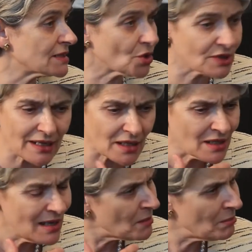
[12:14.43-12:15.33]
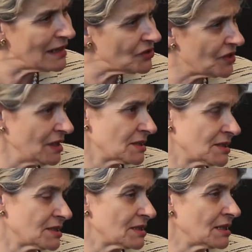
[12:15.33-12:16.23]
So there are many
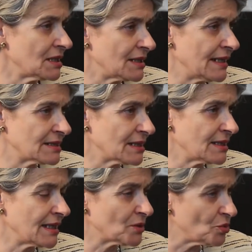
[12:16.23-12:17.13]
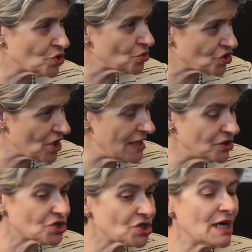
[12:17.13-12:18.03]
things that we should
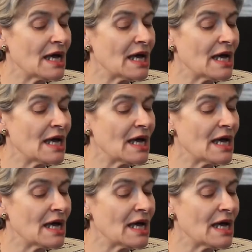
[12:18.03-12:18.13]
change,